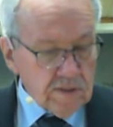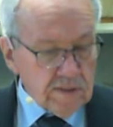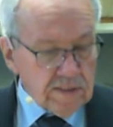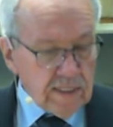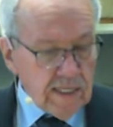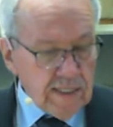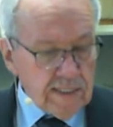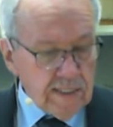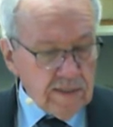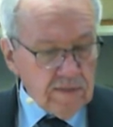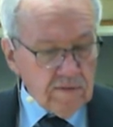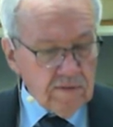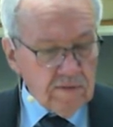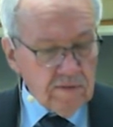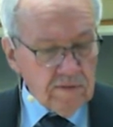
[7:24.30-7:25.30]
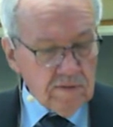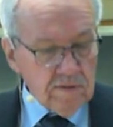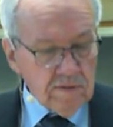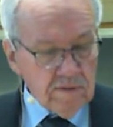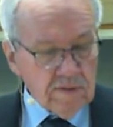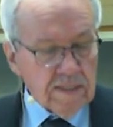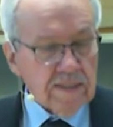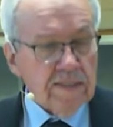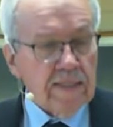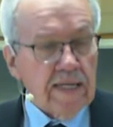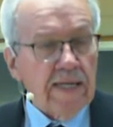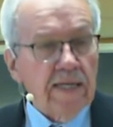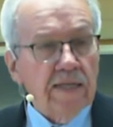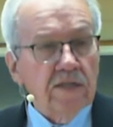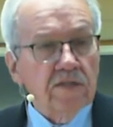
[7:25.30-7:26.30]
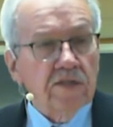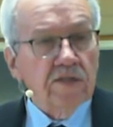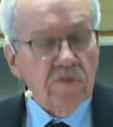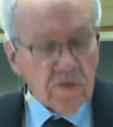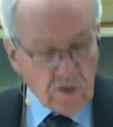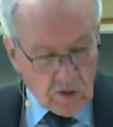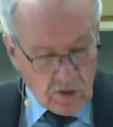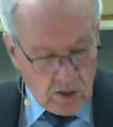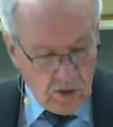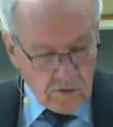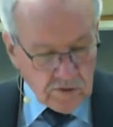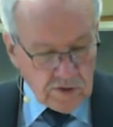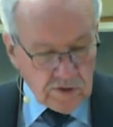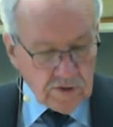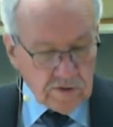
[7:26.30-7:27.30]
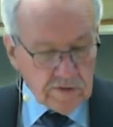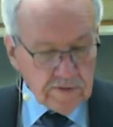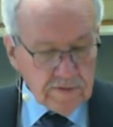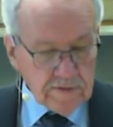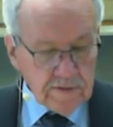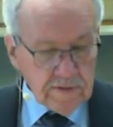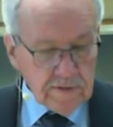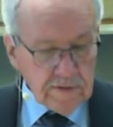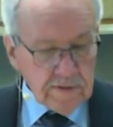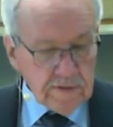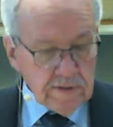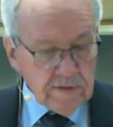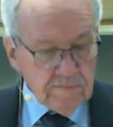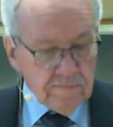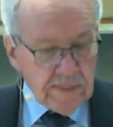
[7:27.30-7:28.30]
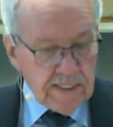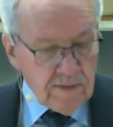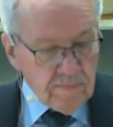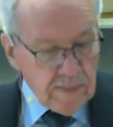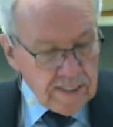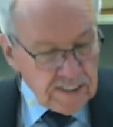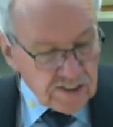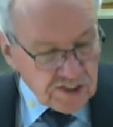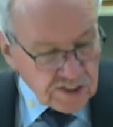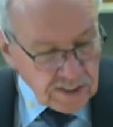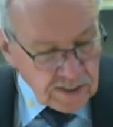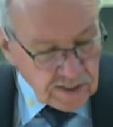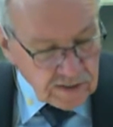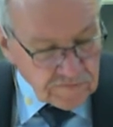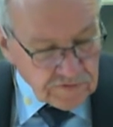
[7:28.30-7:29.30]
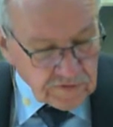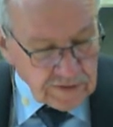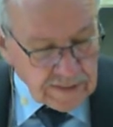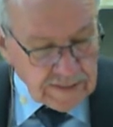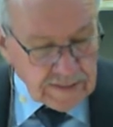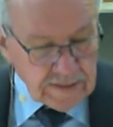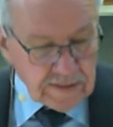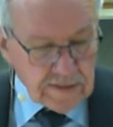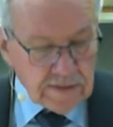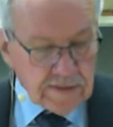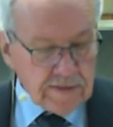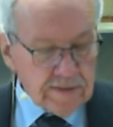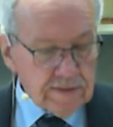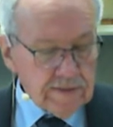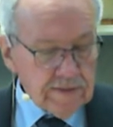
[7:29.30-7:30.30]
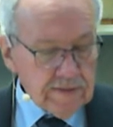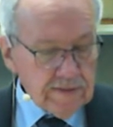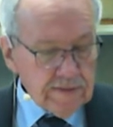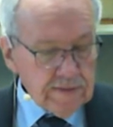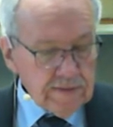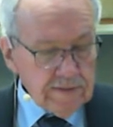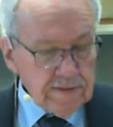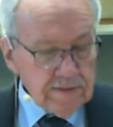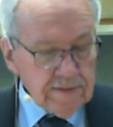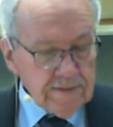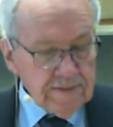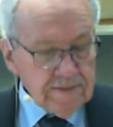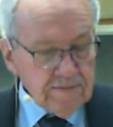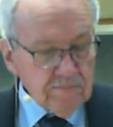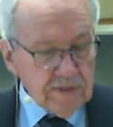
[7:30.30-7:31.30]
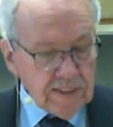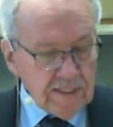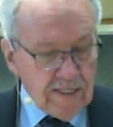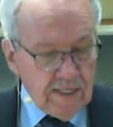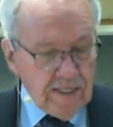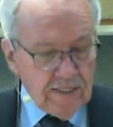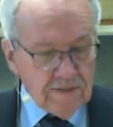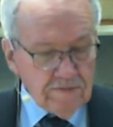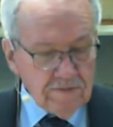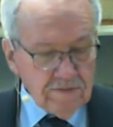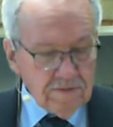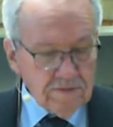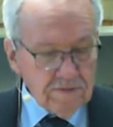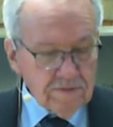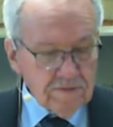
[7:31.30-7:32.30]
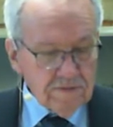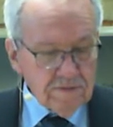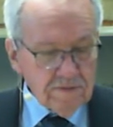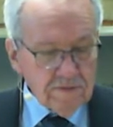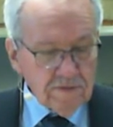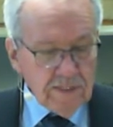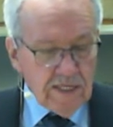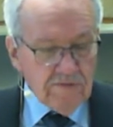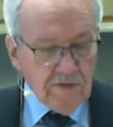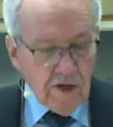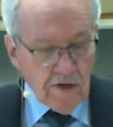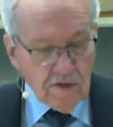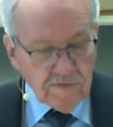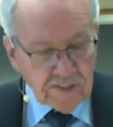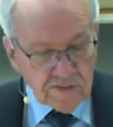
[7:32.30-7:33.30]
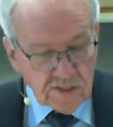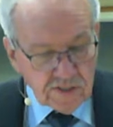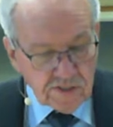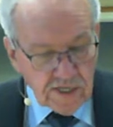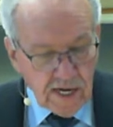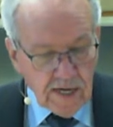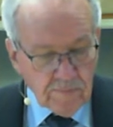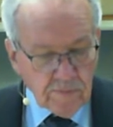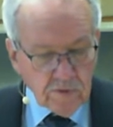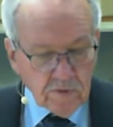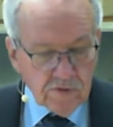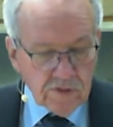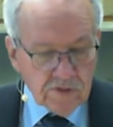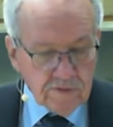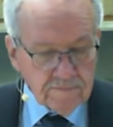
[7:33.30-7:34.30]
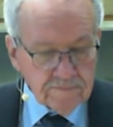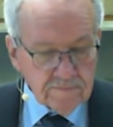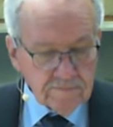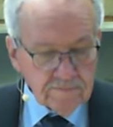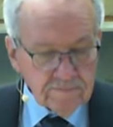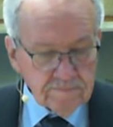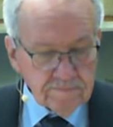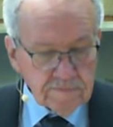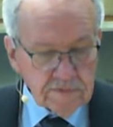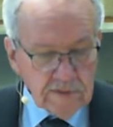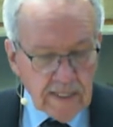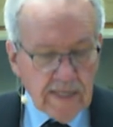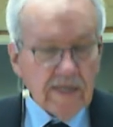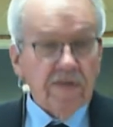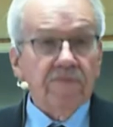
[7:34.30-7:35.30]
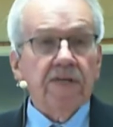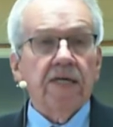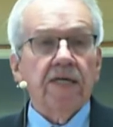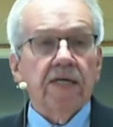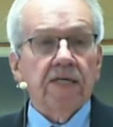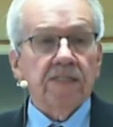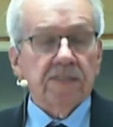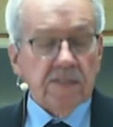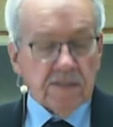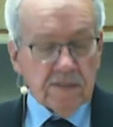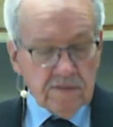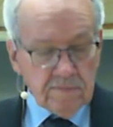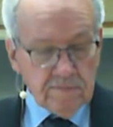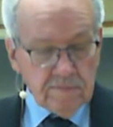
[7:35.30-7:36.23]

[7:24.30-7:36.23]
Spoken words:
taking the nailing to the cross, being made sin for us, but yet he thought of his disciples and of us